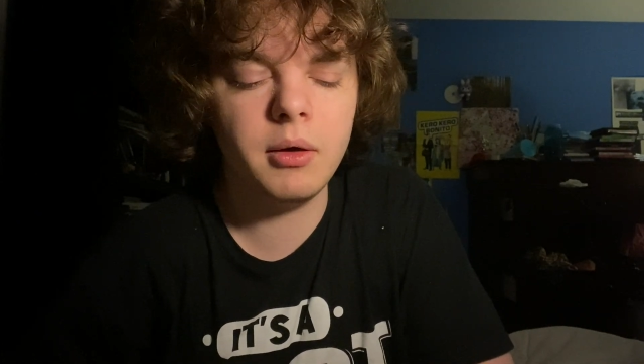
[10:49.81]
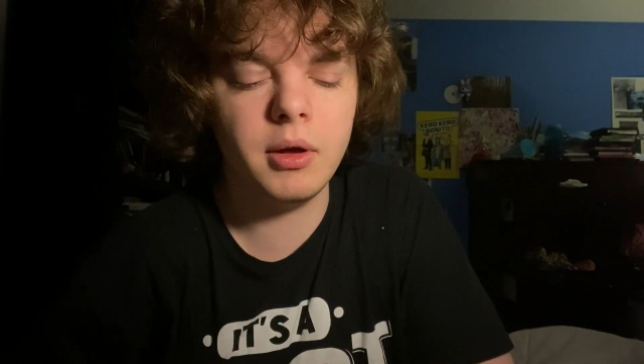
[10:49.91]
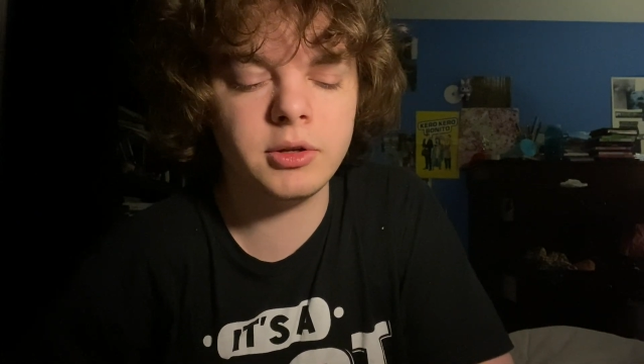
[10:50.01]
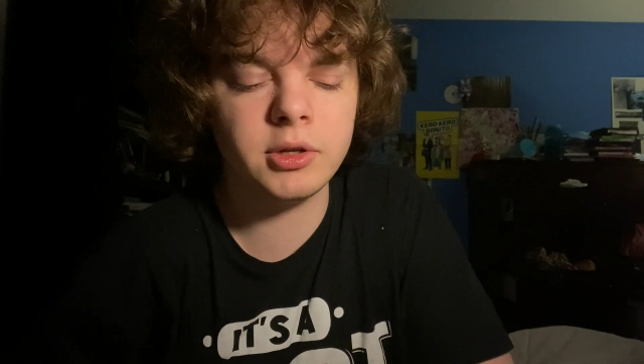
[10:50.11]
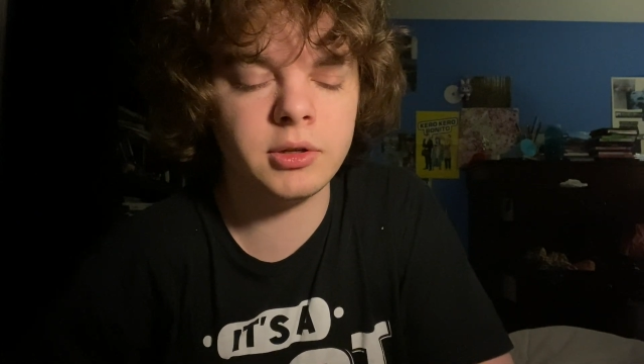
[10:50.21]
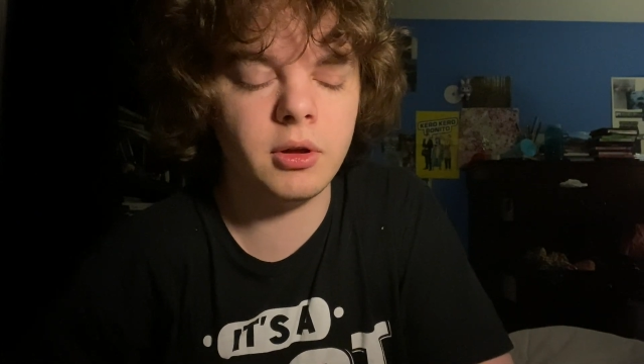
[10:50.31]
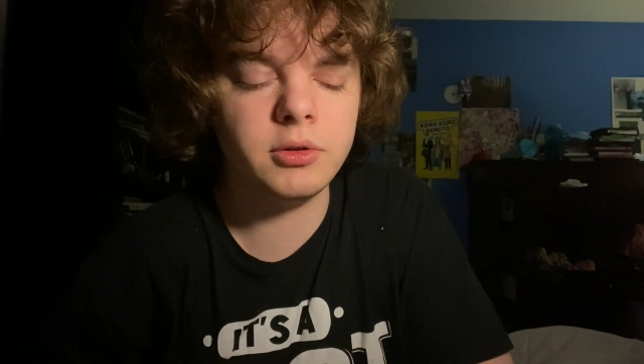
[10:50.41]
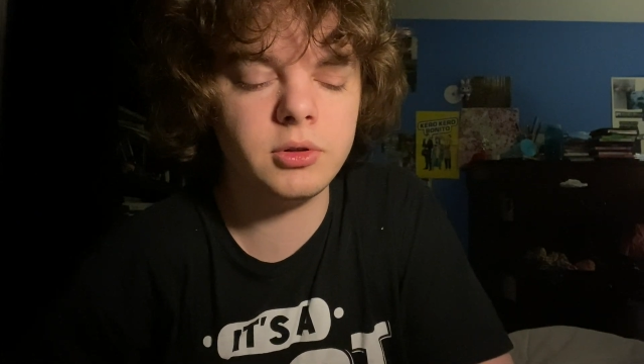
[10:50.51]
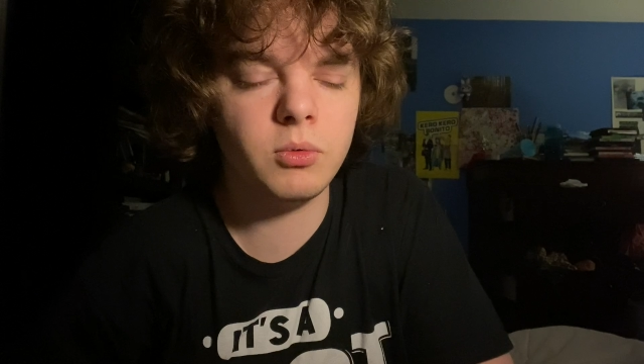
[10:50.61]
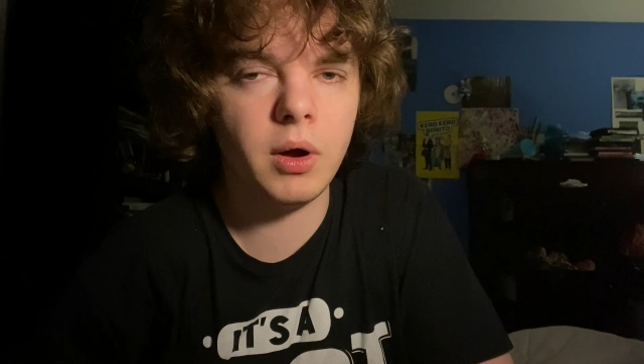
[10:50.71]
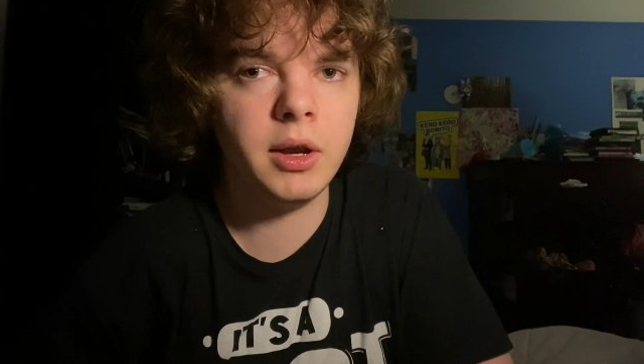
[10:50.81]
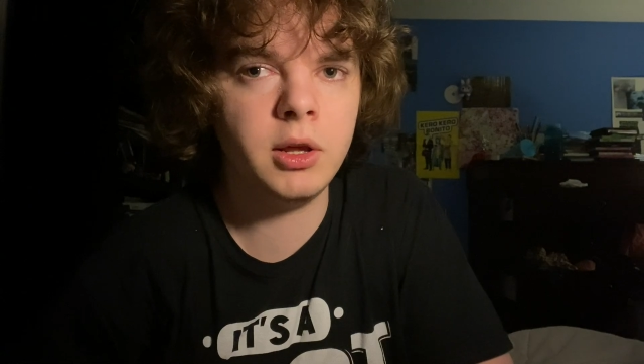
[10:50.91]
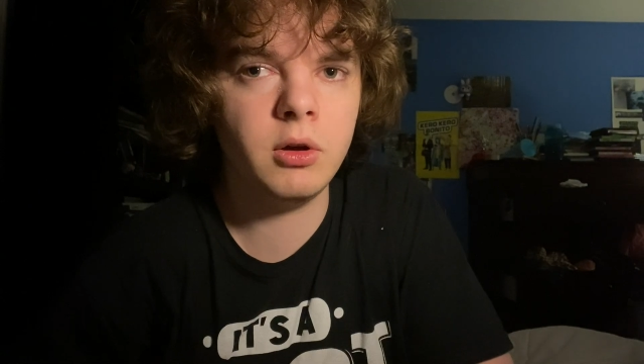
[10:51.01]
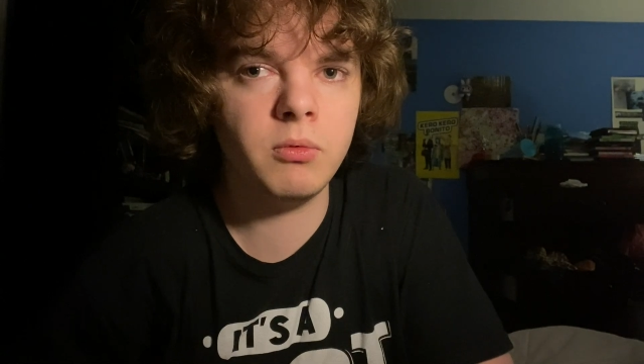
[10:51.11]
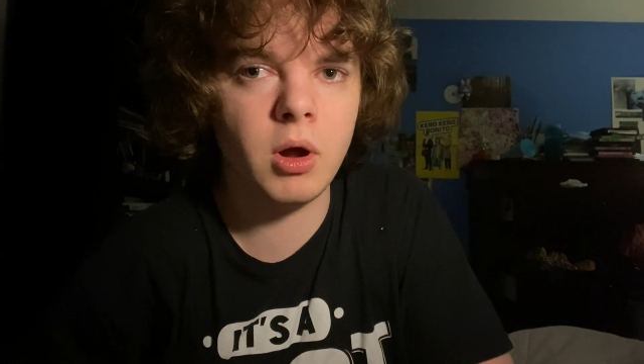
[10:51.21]
And she says, also, why do
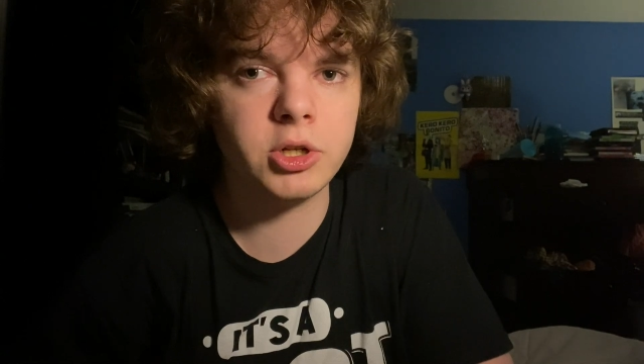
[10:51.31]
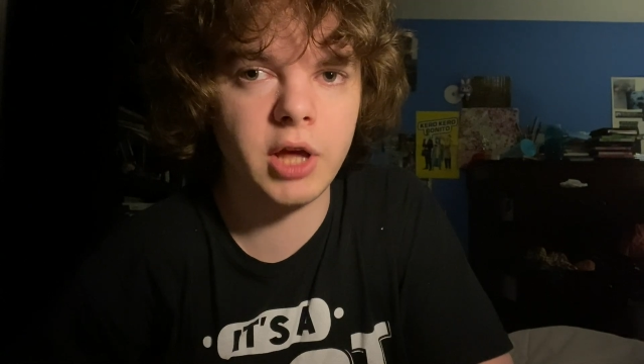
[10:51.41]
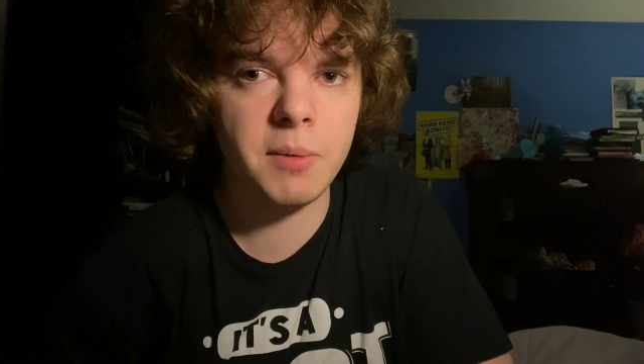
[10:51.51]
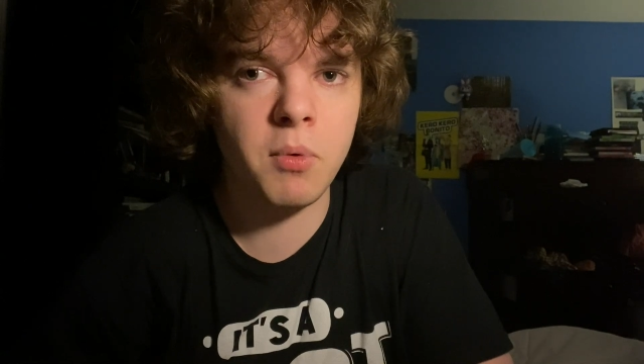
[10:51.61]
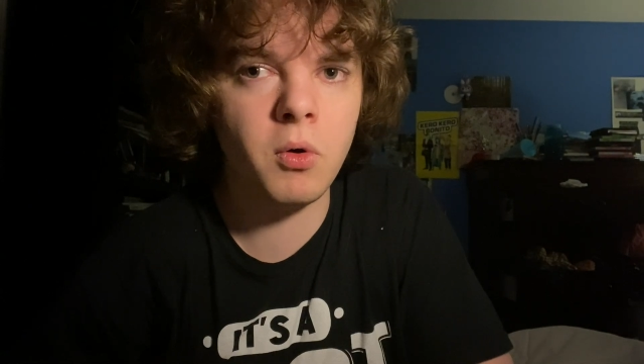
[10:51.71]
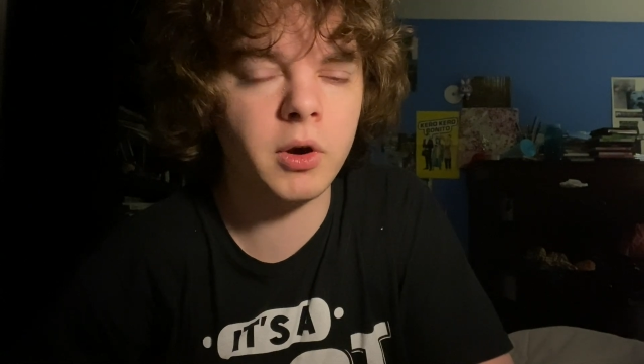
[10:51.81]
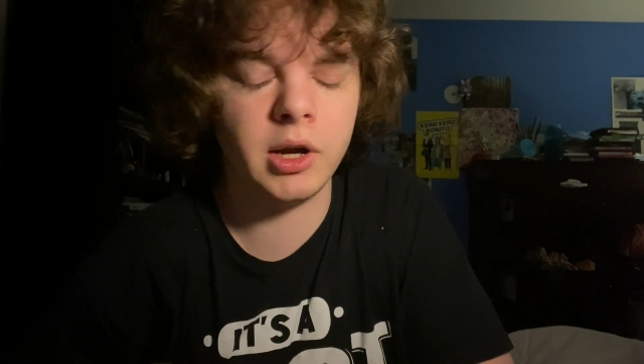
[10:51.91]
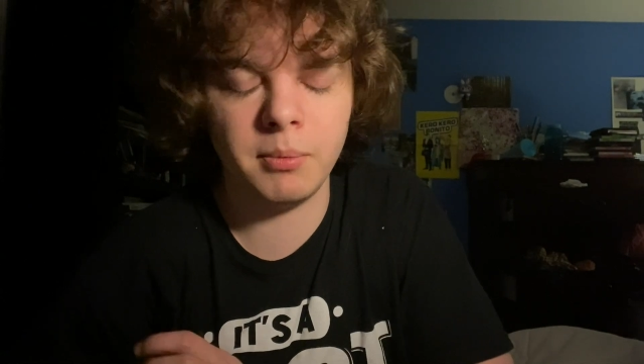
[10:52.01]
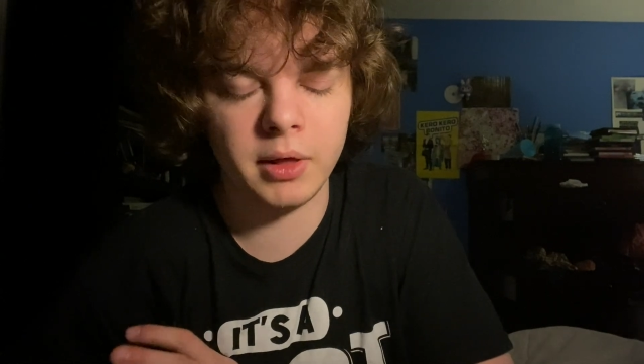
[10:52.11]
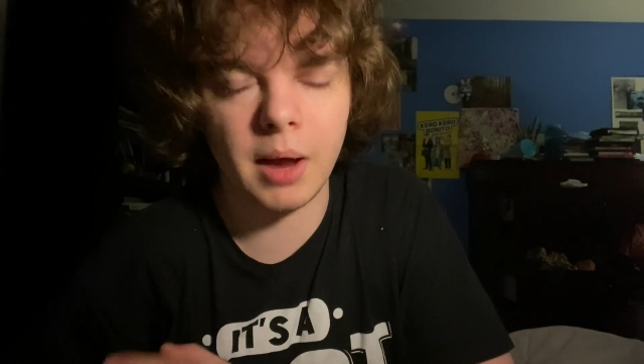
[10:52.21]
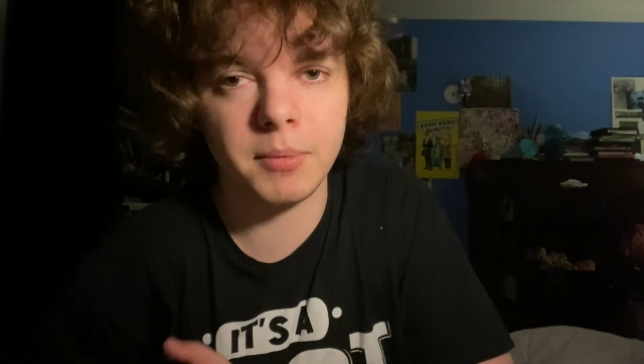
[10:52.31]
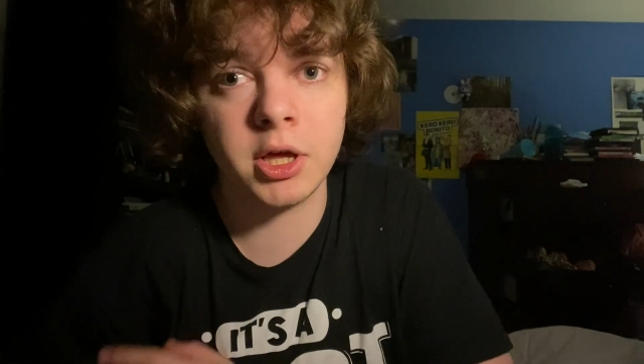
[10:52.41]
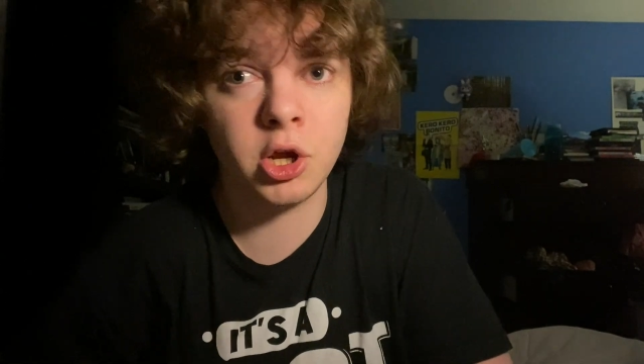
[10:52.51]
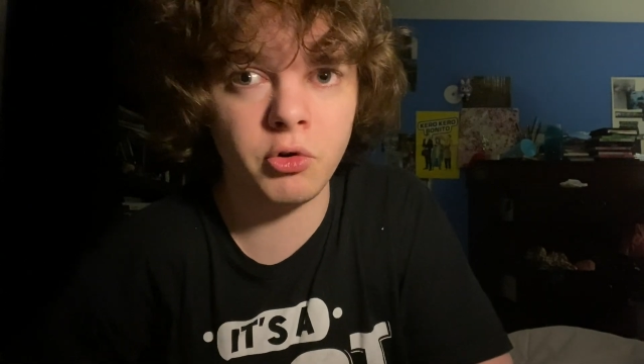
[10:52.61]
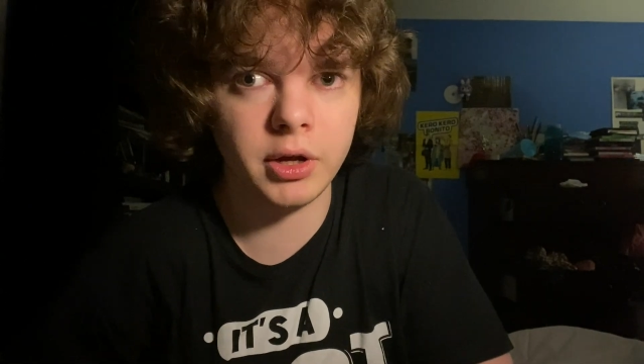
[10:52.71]
you watch gay porn? And I'm like, I'm
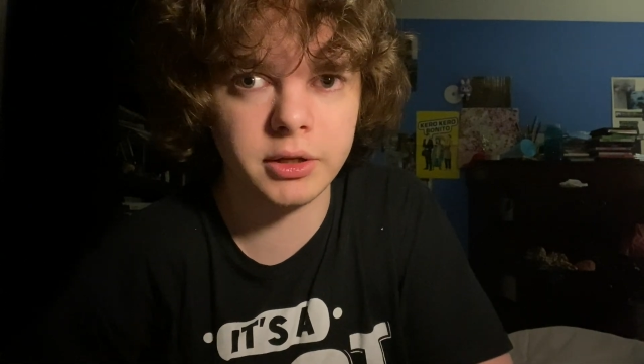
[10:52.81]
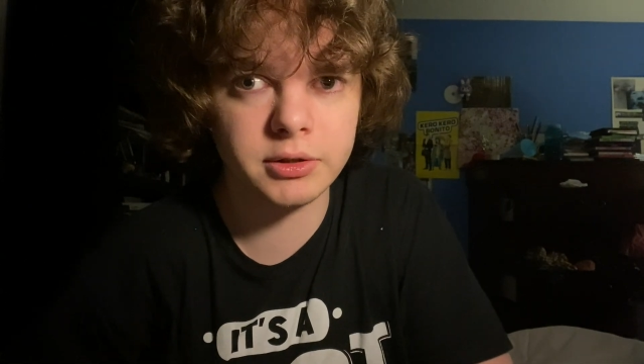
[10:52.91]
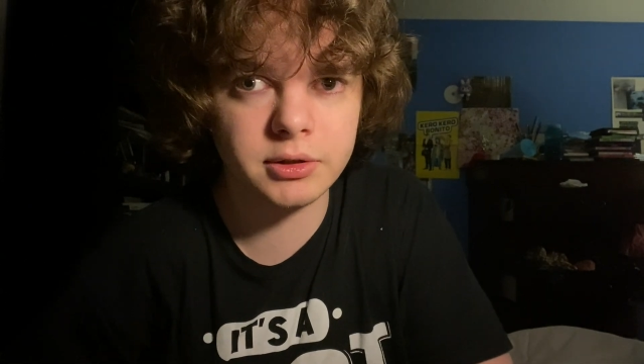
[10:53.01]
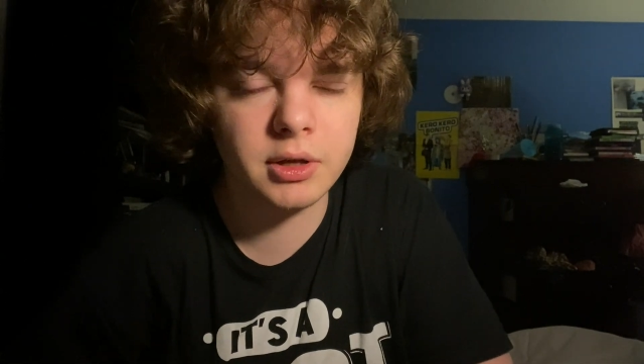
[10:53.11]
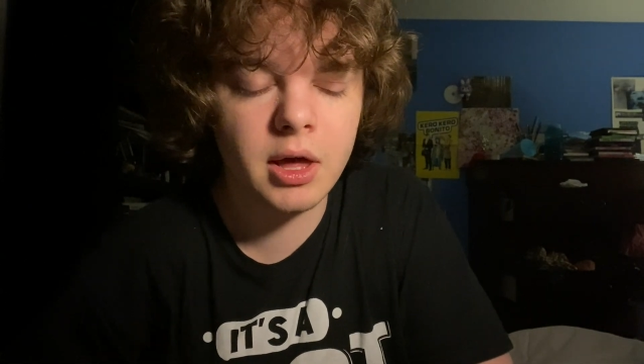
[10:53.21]
curious.